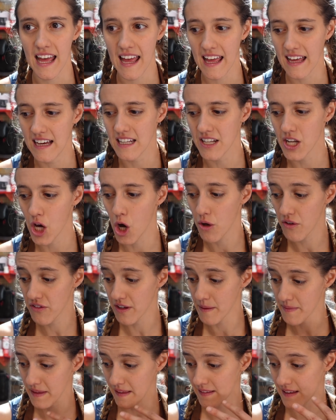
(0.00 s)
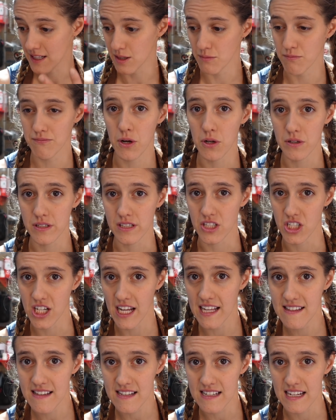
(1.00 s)
and something like a broken
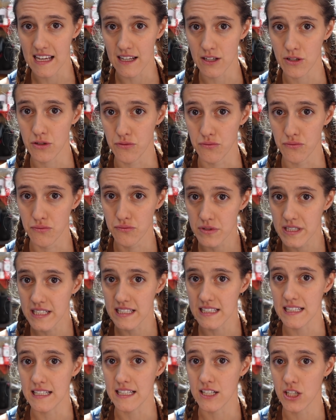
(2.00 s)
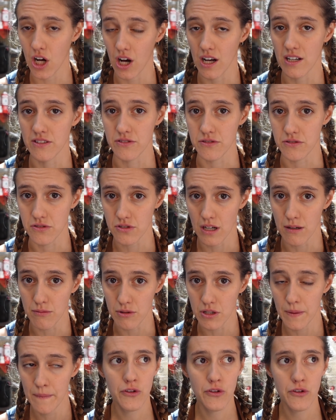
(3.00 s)
chainstay could really cause you trouble.